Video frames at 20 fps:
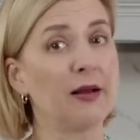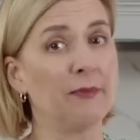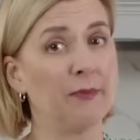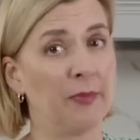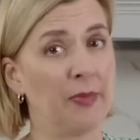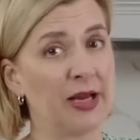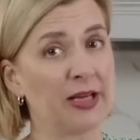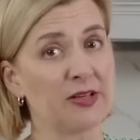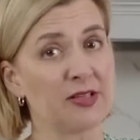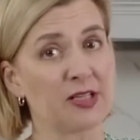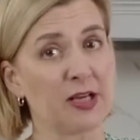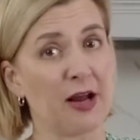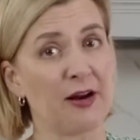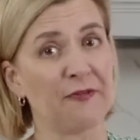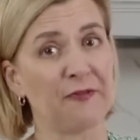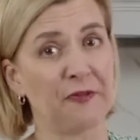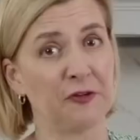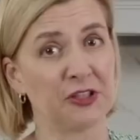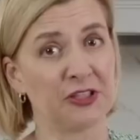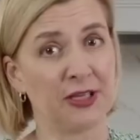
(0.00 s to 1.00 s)
Michael's got a
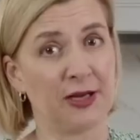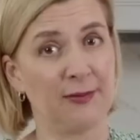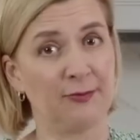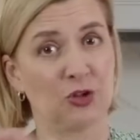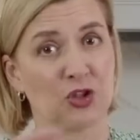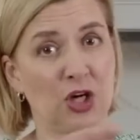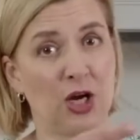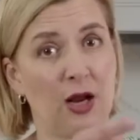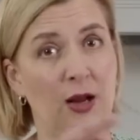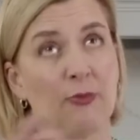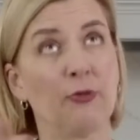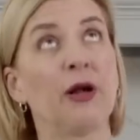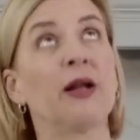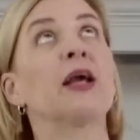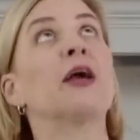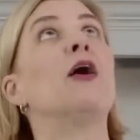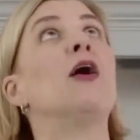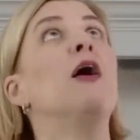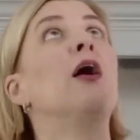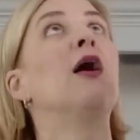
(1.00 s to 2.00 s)
full-time job
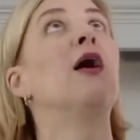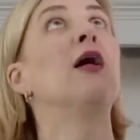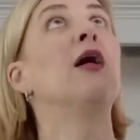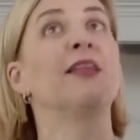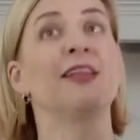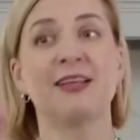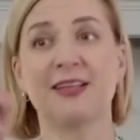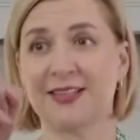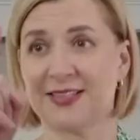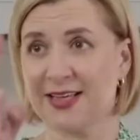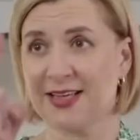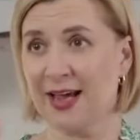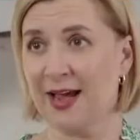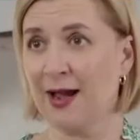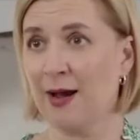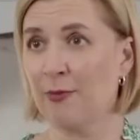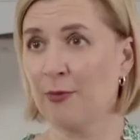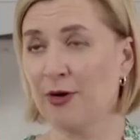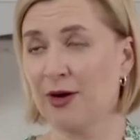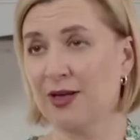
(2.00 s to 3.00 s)
running all these
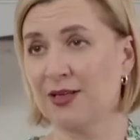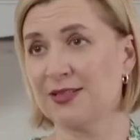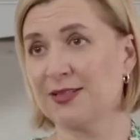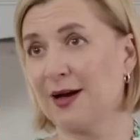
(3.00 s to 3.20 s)
cameras.